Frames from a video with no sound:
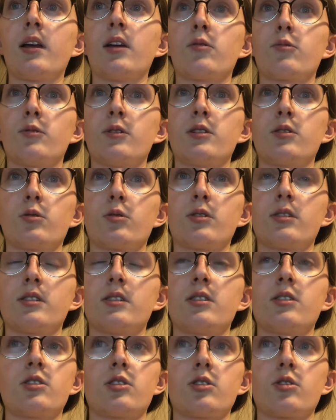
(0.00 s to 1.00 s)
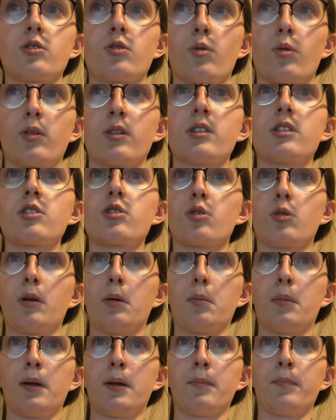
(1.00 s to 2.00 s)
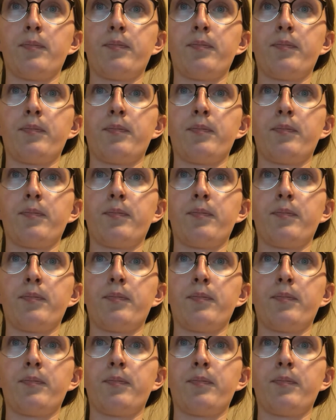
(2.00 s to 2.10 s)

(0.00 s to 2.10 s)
and resources towards treatment.